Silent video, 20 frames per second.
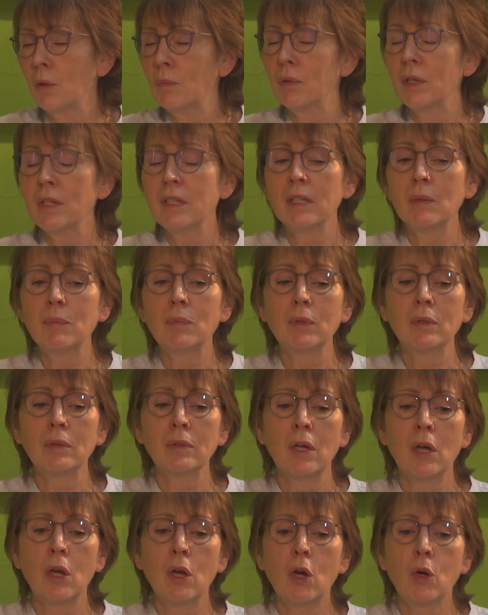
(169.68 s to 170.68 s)
principle
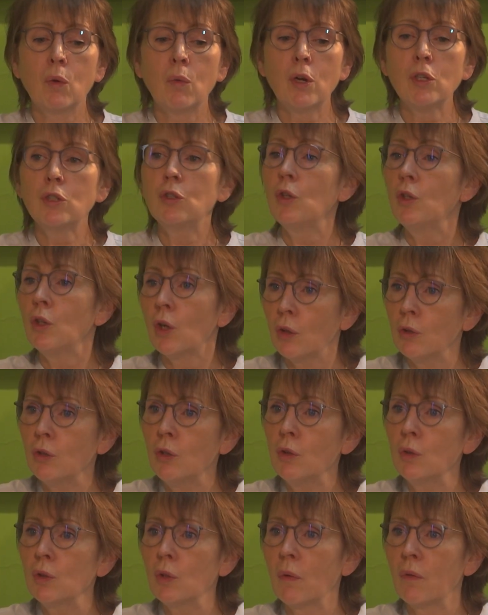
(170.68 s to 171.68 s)
was the
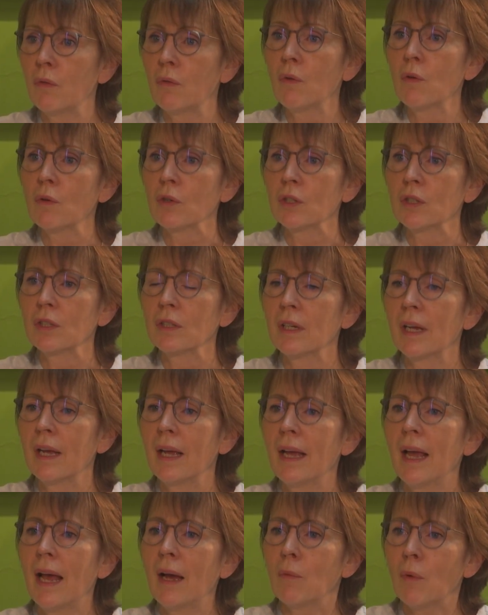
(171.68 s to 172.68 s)
non-use of force.
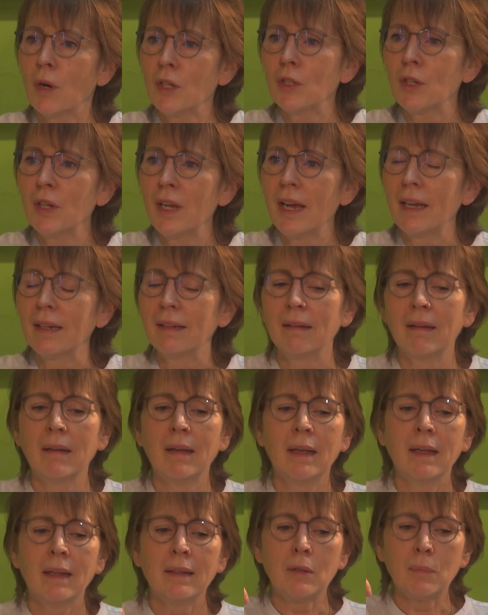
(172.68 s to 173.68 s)
Once again,
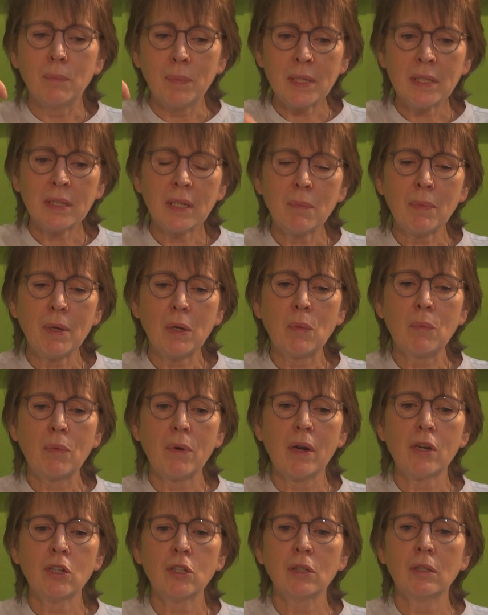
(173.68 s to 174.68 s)
the peacekeeping
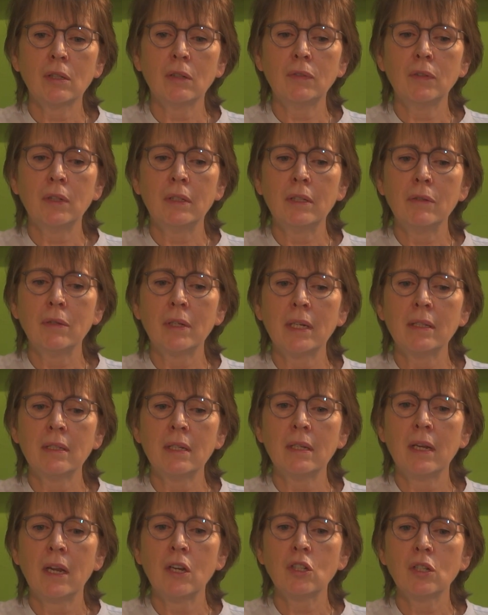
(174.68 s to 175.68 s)
operation of the
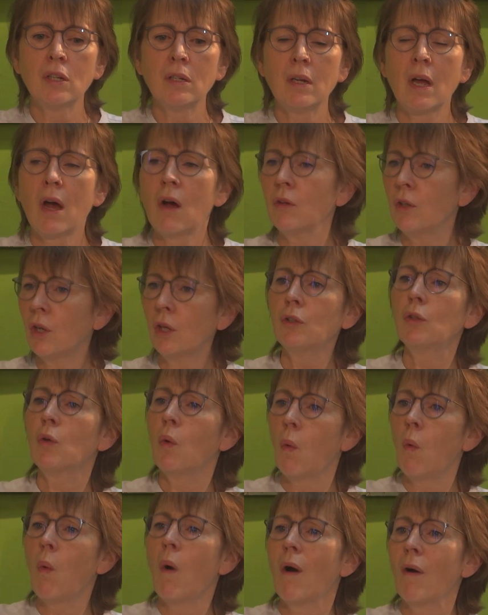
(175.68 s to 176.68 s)
United Nations are not a
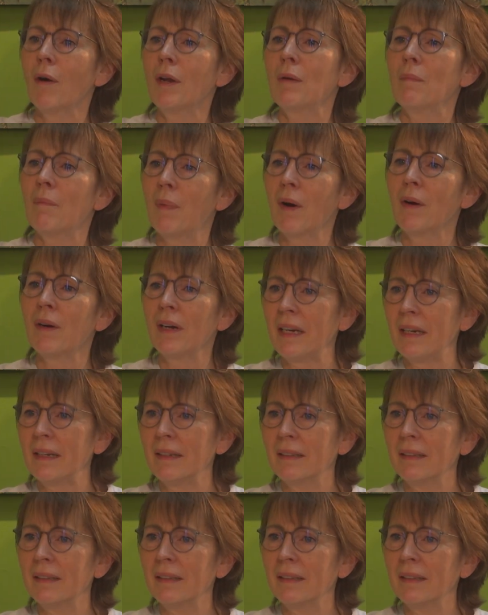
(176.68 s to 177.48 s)
warring party.